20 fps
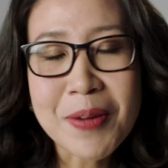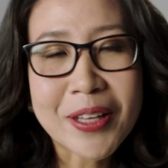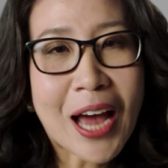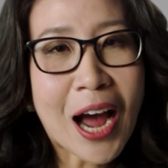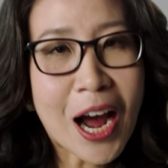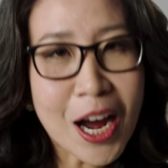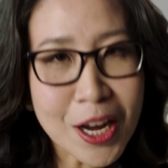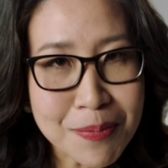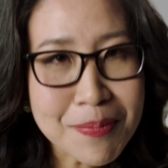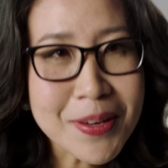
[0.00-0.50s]
but
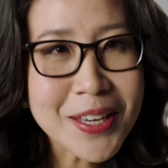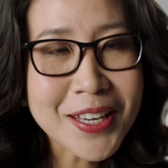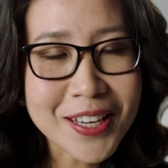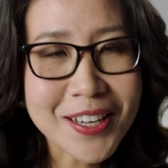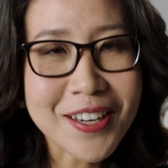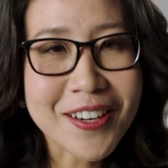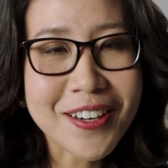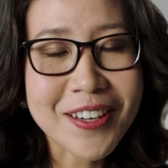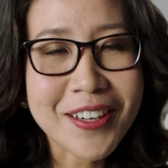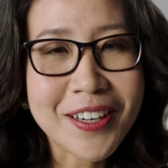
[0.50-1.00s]
I'm
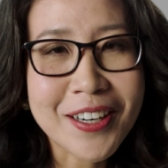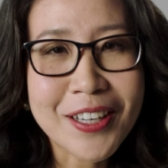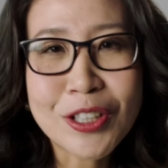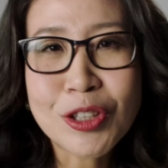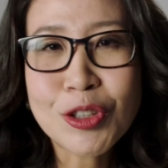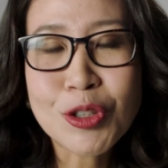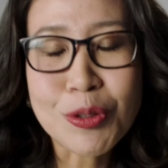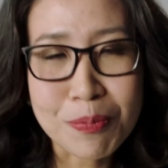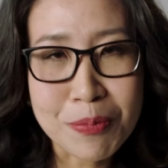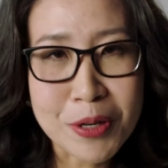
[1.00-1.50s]
here
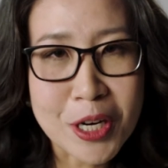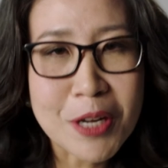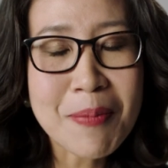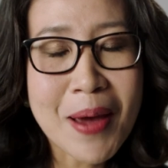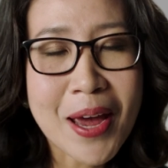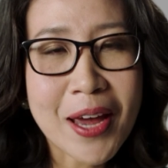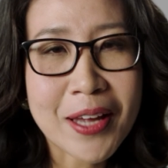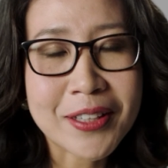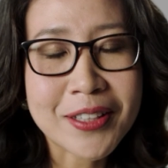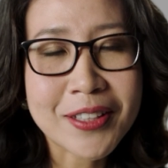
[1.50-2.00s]
to
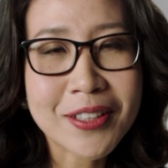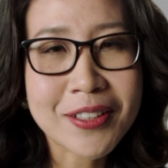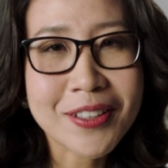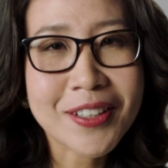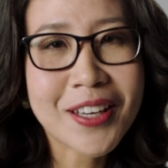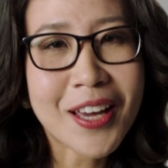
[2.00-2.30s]
prevent